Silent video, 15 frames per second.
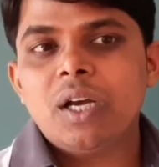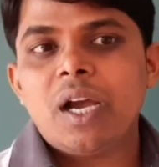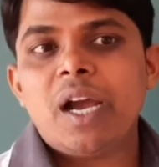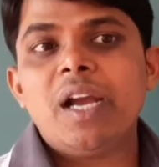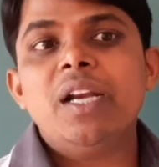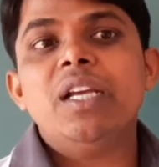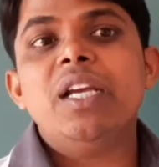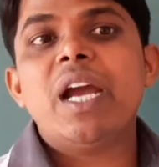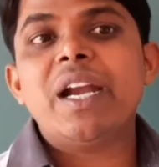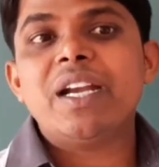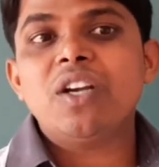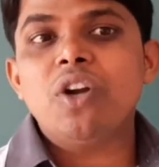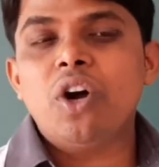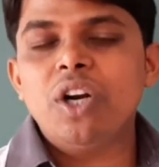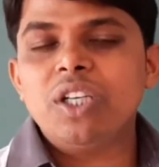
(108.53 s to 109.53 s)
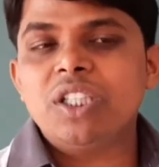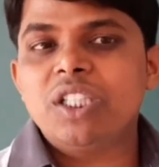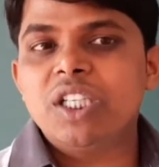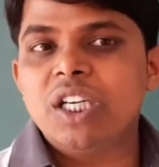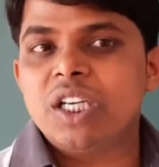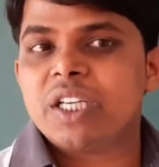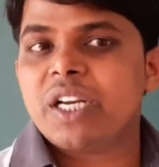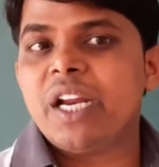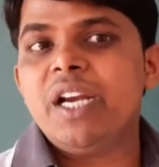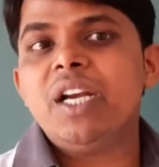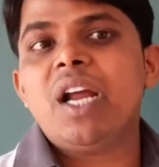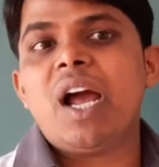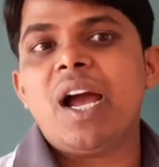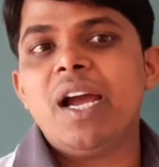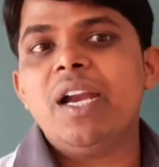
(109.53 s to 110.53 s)
and he had not
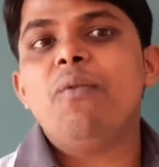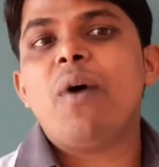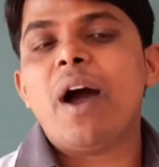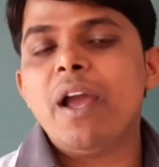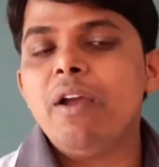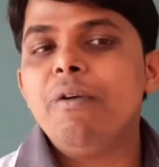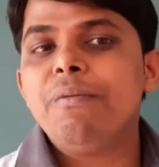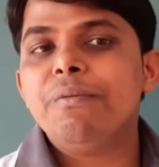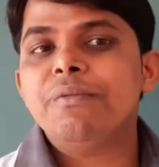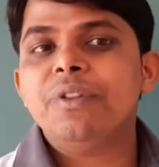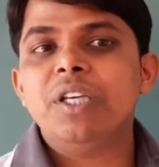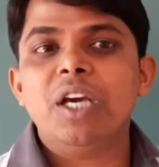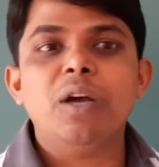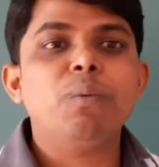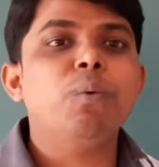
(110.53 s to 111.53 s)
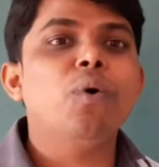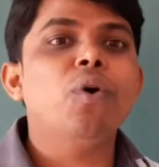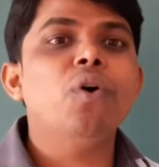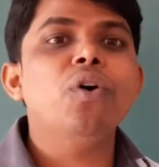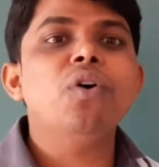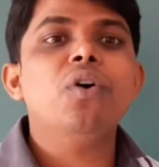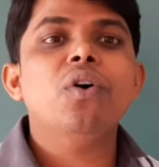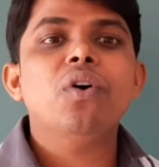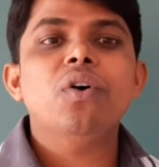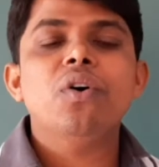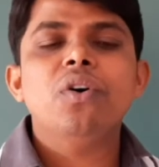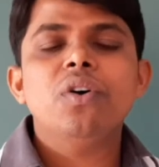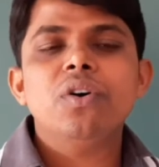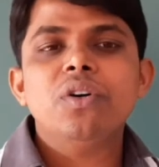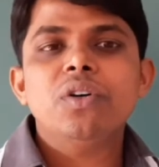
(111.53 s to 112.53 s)
children, and why?
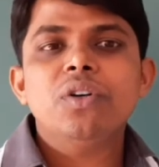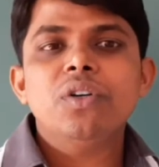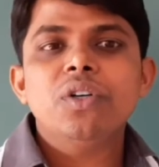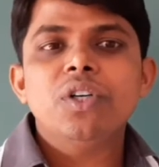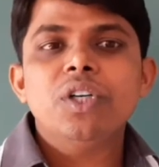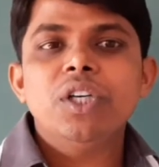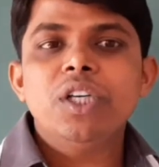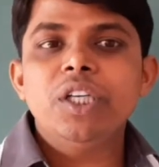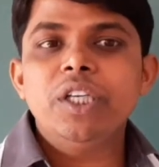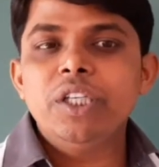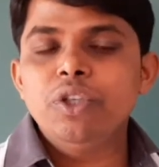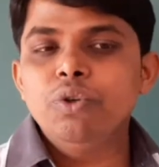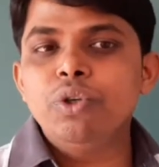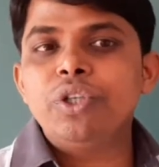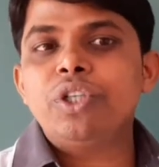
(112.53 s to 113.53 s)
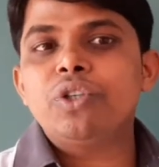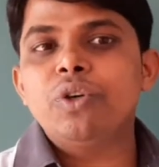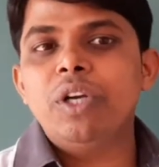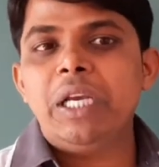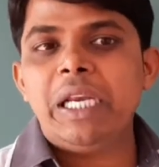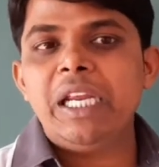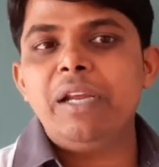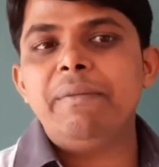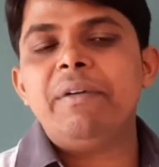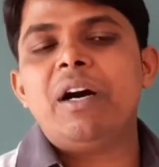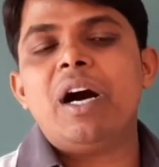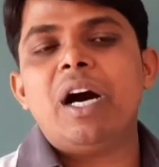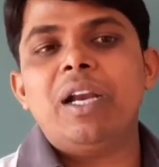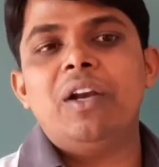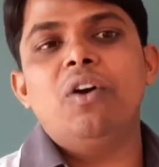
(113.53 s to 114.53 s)
Therefore, he used to
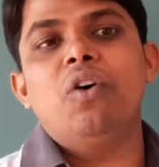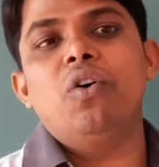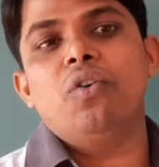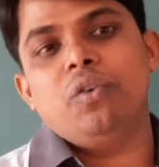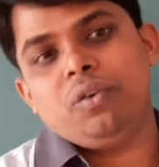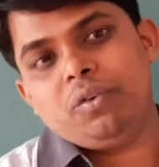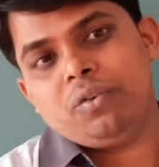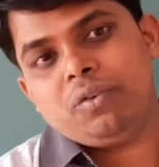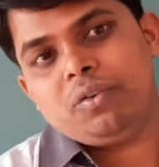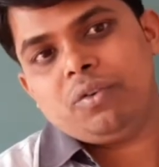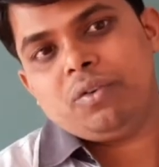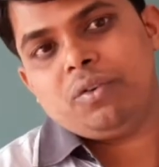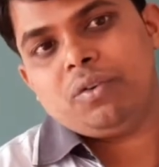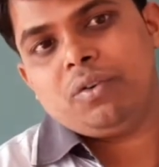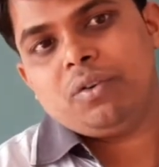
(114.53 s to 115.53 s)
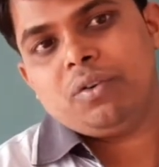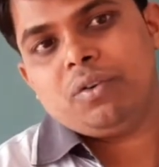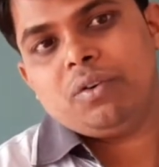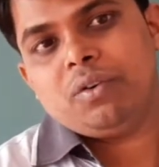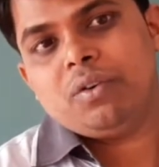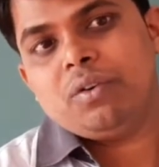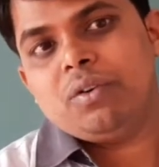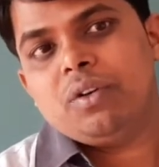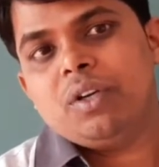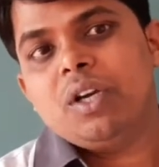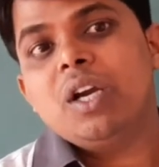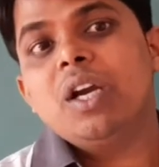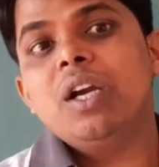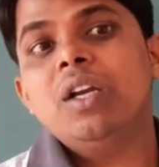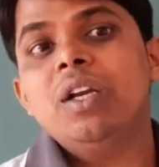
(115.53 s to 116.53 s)
live alone
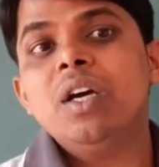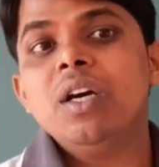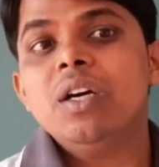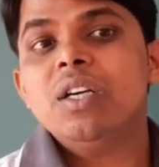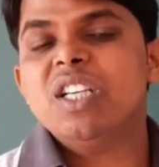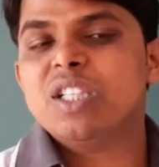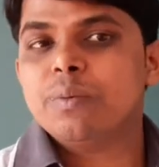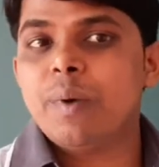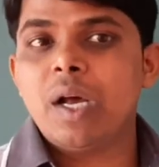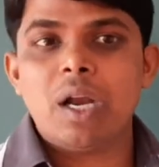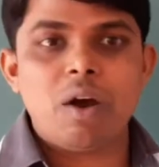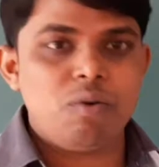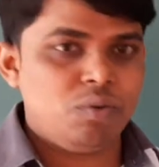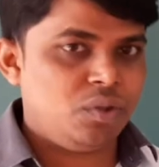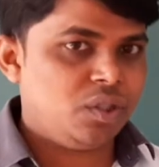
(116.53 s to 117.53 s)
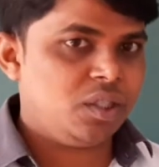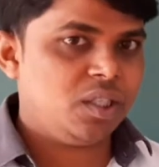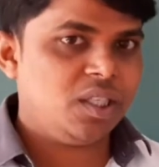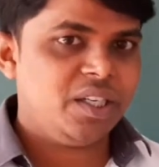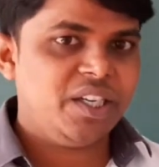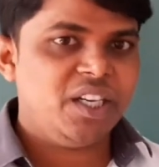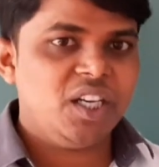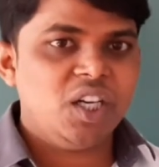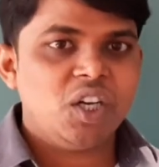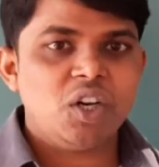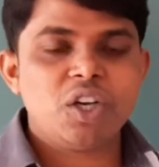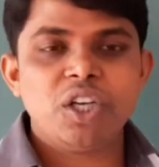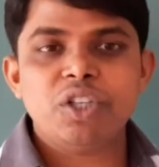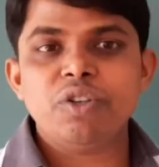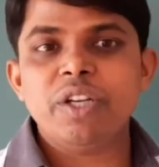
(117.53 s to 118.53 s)
in a small house.
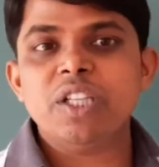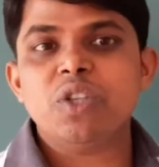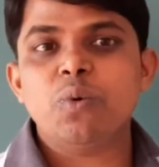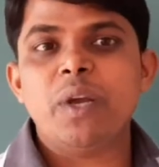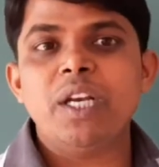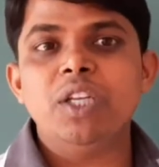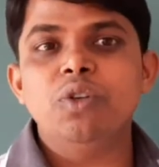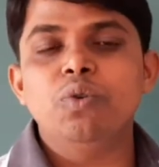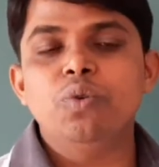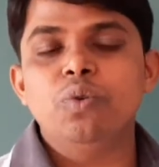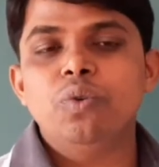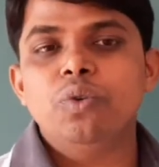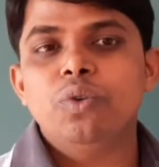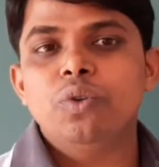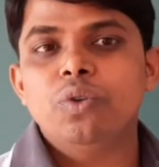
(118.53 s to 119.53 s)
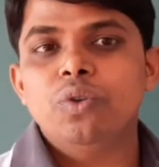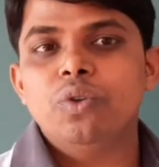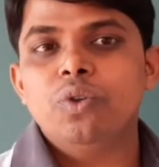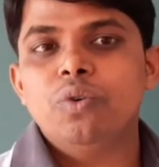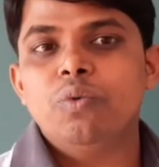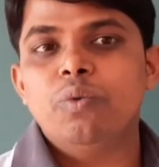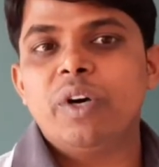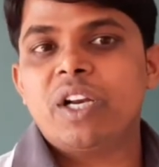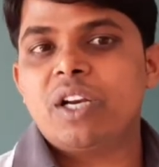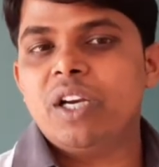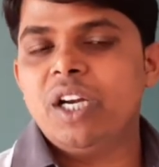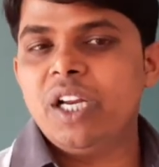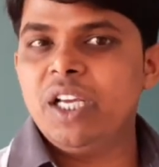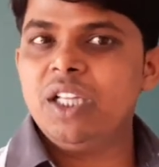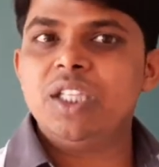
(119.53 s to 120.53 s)
Okay students, when you were
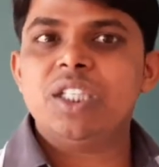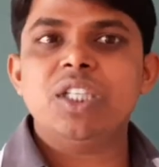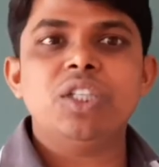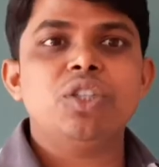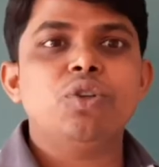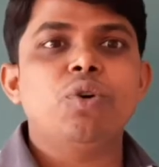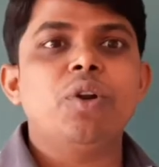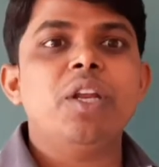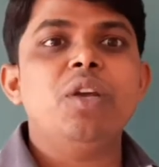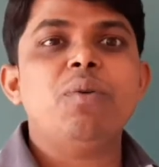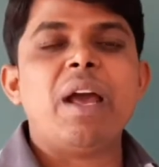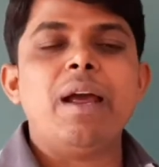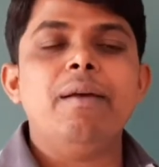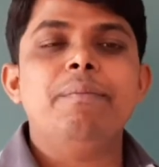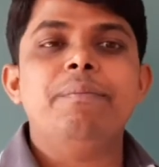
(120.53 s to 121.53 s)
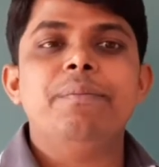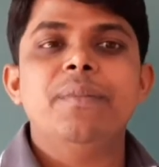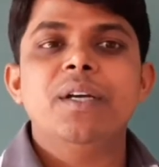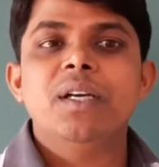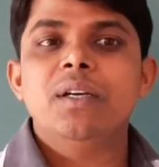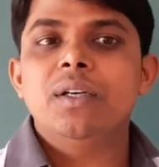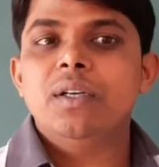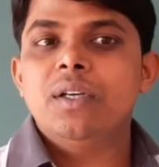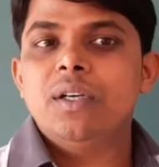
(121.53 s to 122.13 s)
reading this story, you had